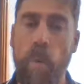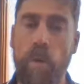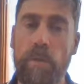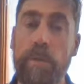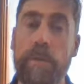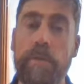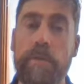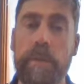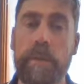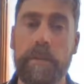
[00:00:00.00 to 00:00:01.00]
what
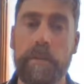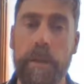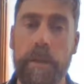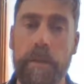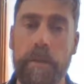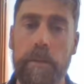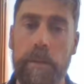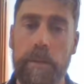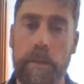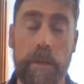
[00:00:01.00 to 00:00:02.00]
those things mean
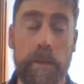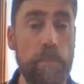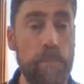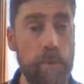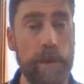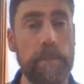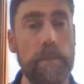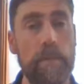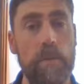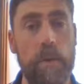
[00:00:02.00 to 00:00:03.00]
in a
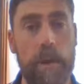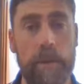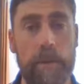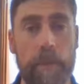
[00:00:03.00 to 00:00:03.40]
practical way,